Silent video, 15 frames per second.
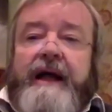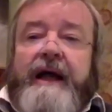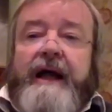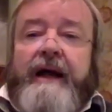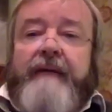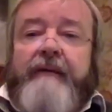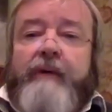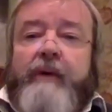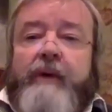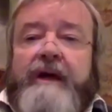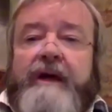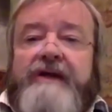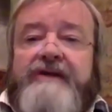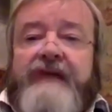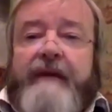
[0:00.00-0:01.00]
or at
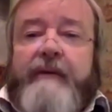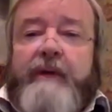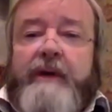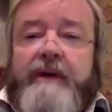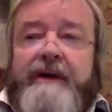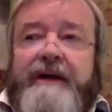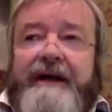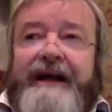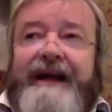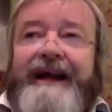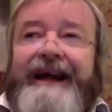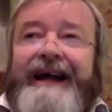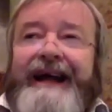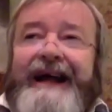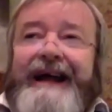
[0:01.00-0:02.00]
least I will
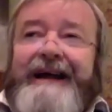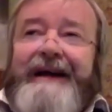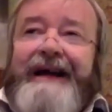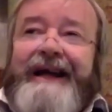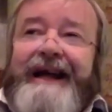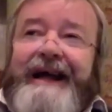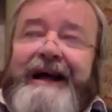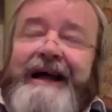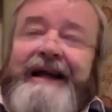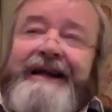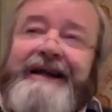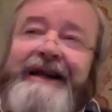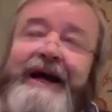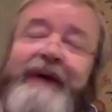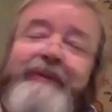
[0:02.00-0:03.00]

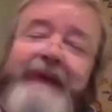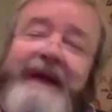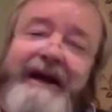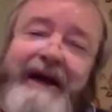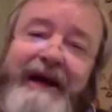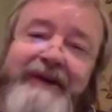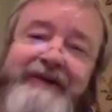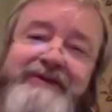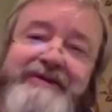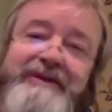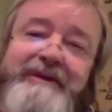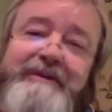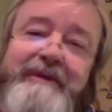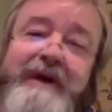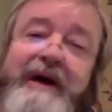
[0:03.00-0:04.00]
nail my colours to
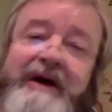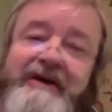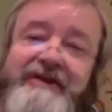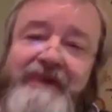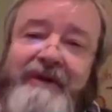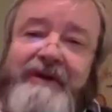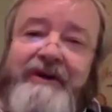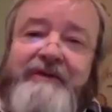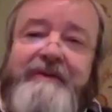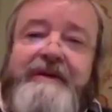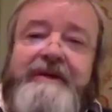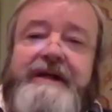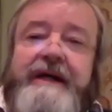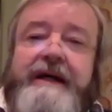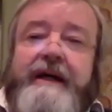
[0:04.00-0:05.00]
the mast on this
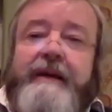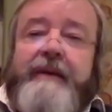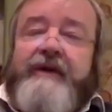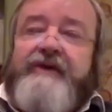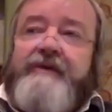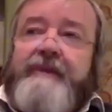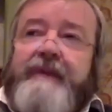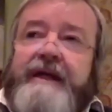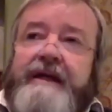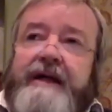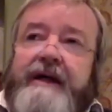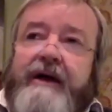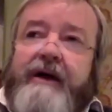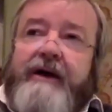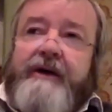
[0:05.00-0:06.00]
particular
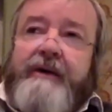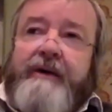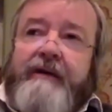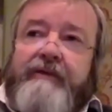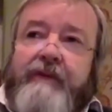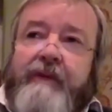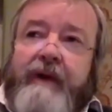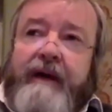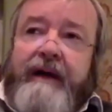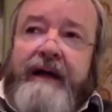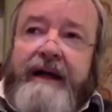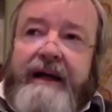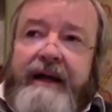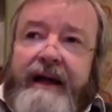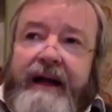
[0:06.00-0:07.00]
possibility. Arguing for it,
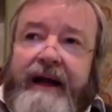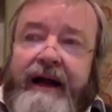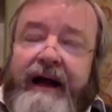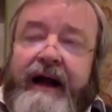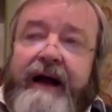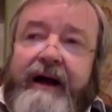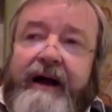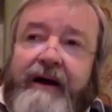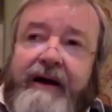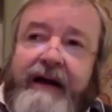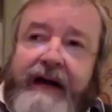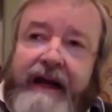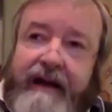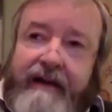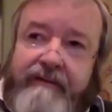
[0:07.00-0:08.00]
I
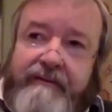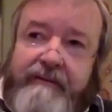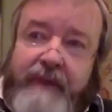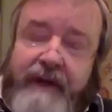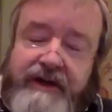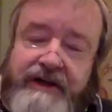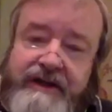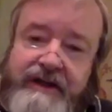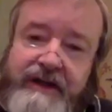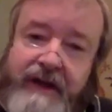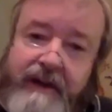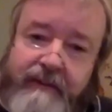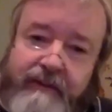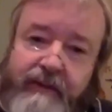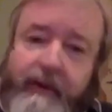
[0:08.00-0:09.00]
hardly have much
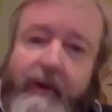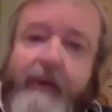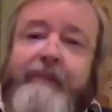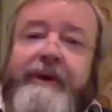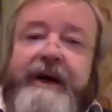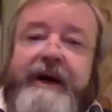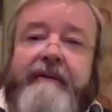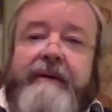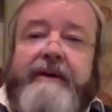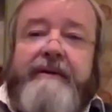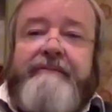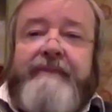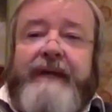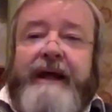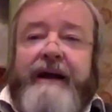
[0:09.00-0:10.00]
time for, but I
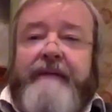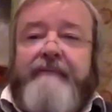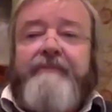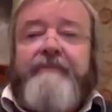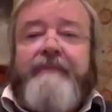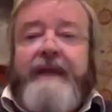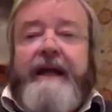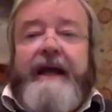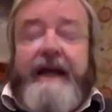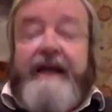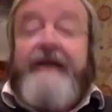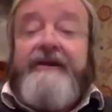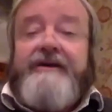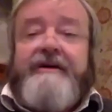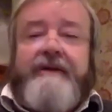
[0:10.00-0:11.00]
will
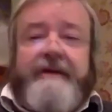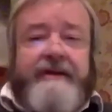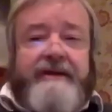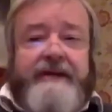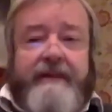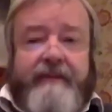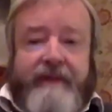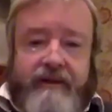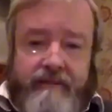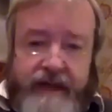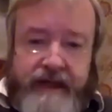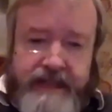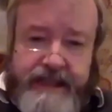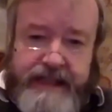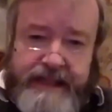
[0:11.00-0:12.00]
hint at some of the
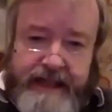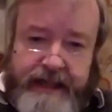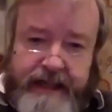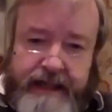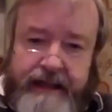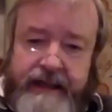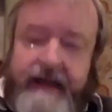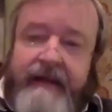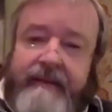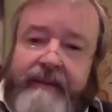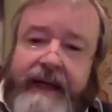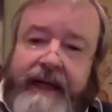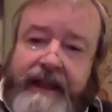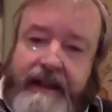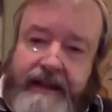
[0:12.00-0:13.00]
reasons I
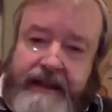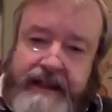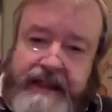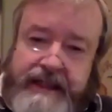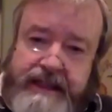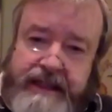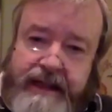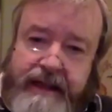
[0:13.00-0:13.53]
make this